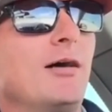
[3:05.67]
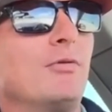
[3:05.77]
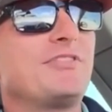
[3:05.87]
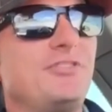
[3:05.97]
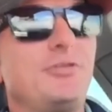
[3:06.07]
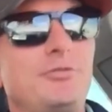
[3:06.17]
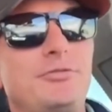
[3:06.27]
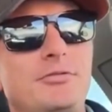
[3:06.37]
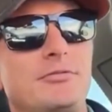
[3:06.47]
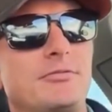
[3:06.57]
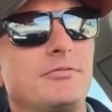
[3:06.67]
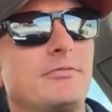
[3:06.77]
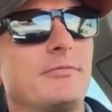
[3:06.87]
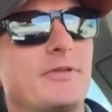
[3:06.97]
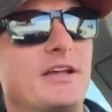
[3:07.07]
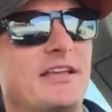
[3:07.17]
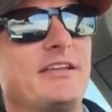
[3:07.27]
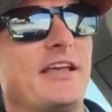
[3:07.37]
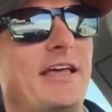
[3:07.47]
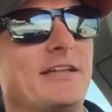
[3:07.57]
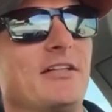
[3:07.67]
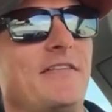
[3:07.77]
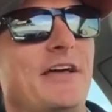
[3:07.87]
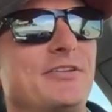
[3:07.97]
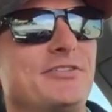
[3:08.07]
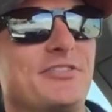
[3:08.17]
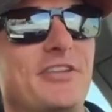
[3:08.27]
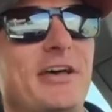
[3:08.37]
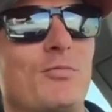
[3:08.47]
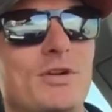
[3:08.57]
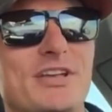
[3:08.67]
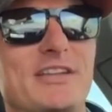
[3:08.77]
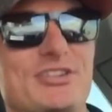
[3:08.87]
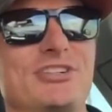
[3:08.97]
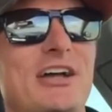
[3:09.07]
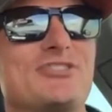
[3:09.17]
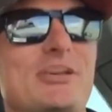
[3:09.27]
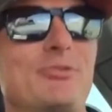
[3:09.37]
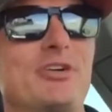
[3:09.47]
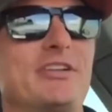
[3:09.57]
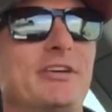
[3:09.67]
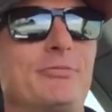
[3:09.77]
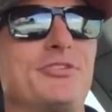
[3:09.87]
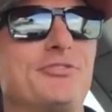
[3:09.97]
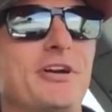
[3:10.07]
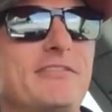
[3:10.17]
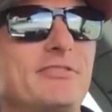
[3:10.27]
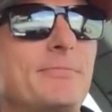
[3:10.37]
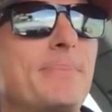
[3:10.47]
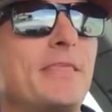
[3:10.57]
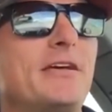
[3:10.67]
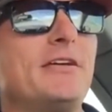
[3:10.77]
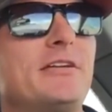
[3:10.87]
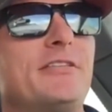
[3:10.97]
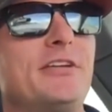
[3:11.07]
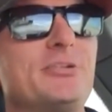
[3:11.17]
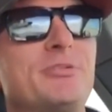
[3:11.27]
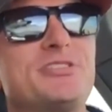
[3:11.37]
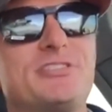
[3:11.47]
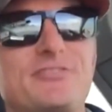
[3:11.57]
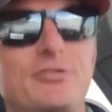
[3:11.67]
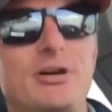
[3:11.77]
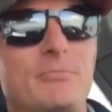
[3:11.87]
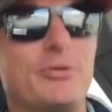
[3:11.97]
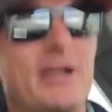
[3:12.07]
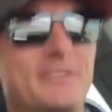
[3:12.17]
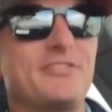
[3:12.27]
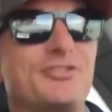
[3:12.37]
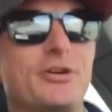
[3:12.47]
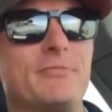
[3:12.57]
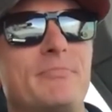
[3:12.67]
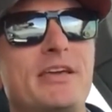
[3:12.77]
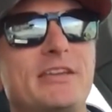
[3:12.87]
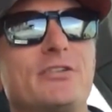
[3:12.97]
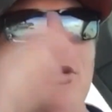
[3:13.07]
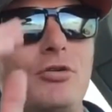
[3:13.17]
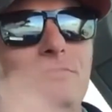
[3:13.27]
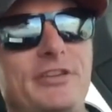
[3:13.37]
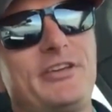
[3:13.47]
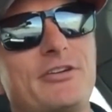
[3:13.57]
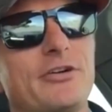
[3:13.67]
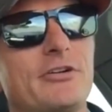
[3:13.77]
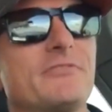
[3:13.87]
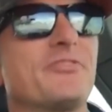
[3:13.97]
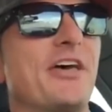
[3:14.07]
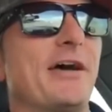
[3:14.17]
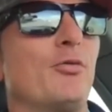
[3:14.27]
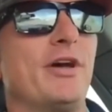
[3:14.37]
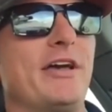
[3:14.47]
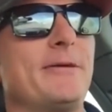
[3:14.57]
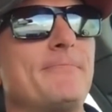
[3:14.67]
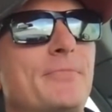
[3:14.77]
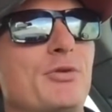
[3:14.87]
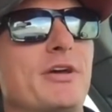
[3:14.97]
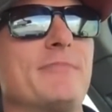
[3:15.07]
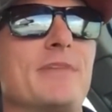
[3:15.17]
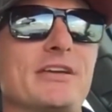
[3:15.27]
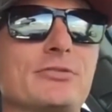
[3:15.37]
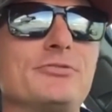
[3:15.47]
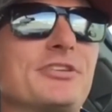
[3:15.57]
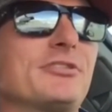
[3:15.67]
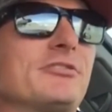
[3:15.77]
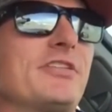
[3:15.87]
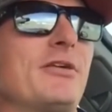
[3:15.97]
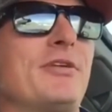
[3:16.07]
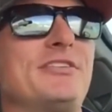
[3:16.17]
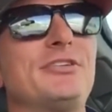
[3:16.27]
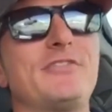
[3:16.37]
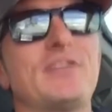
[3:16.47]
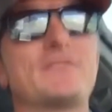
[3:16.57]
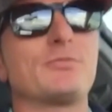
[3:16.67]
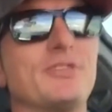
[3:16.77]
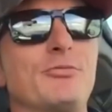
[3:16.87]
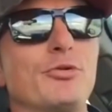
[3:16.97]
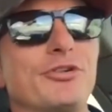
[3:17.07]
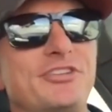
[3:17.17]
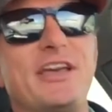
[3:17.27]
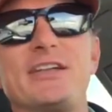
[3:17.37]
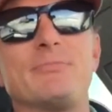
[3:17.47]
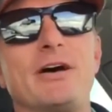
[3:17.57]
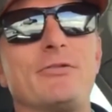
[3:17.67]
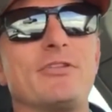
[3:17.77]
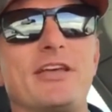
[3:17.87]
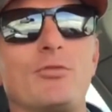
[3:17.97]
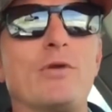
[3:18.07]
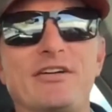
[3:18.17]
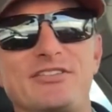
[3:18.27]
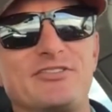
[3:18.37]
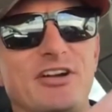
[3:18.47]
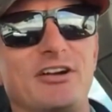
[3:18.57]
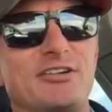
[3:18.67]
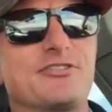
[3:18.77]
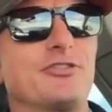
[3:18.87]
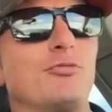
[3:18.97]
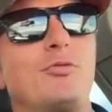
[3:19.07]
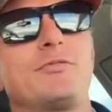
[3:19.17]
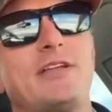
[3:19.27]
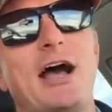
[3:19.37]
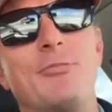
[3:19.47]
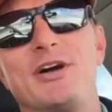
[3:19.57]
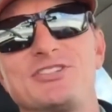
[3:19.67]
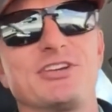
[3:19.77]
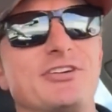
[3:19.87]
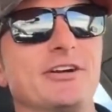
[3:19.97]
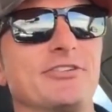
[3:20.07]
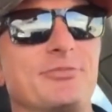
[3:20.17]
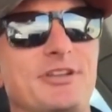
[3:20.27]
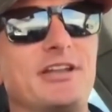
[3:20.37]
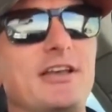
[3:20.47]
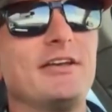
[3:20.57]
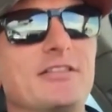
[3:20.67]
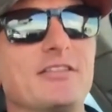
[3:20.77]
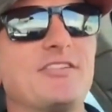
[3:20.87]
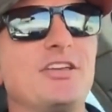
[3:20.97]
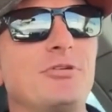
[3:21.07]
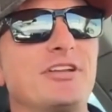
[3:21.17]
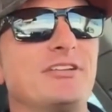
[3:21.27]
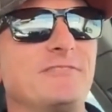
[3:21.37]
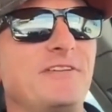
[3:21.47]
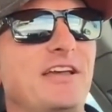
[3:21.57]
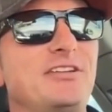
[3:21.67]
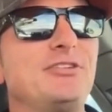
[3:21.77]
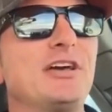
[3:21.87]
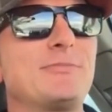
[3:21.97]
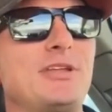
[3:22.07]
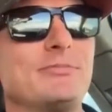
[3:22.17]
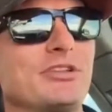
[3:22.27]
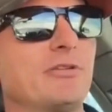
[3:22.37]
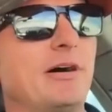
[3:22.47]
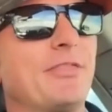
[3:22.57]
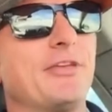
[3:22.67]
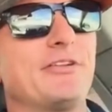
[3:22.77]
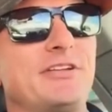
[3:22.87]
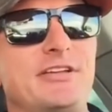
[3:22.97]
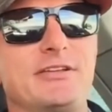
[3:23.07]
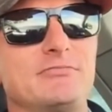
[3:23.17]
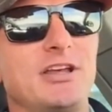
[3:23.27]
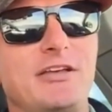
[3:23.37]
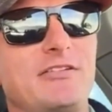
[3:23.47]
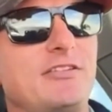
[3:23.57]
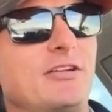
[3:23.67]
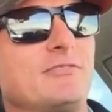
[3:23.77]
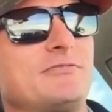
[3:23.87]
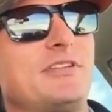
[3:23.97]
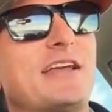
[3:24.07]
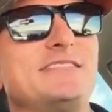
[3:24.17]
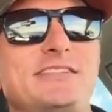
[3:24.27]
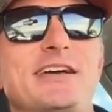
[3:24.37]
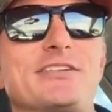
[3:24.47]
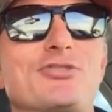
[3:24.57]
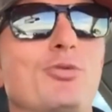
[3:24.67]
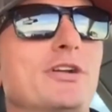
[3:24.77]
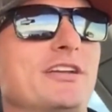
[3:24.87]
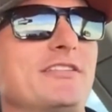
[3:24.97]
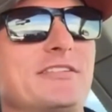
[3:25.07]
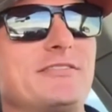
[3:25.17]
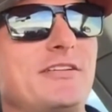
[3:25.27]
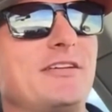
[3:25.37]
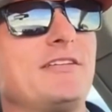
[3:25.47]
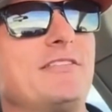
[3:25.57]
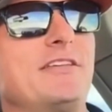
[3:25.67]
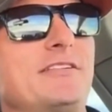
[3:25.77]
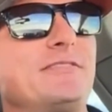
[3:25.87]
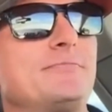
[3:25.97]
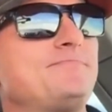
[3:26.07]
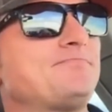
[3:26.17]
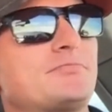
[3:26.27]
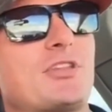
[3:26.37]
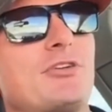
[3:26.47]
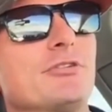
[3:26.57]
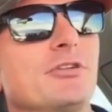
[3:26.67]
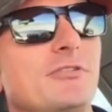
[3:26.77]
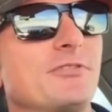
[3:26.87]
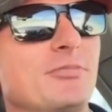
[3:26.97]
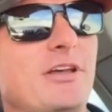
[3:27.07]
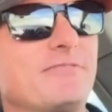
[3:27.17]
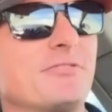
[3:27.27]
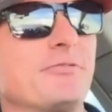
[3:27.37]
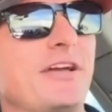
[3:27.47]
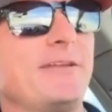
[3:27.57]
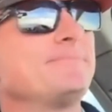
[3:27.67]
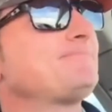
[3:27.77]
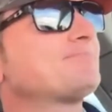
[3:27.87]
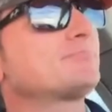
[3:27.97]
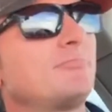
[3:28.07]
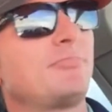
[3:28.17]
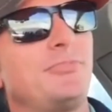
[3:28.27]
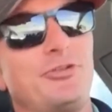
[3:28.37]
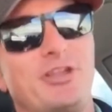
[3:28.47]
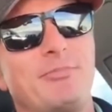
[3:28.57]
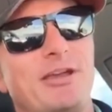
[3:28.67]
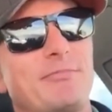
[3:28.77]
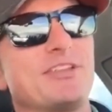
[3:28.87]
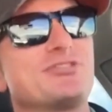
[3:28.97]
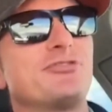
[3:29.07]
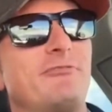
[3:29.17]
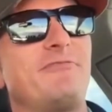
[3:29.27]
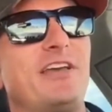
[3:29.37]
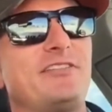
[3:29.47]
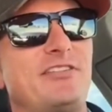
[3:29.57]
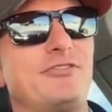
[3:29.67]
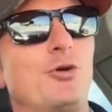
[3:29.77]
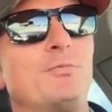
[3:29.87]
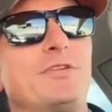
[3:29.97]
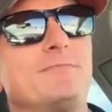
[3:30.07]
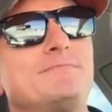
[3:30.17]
Once you kind of get a handle on that, you decide what kind of shot shape you're going to hit with the driver. Then your mission is to go out and practice and try to make it only curve that way. Okay, make it only curve that way. And you don't even have to really worry yet about like where it starts or how much it curves. But let's say you want to hit a fade, you got to be able to go out there and hit 19 out of 20 that curl from left to right. You do that by making sure the face is open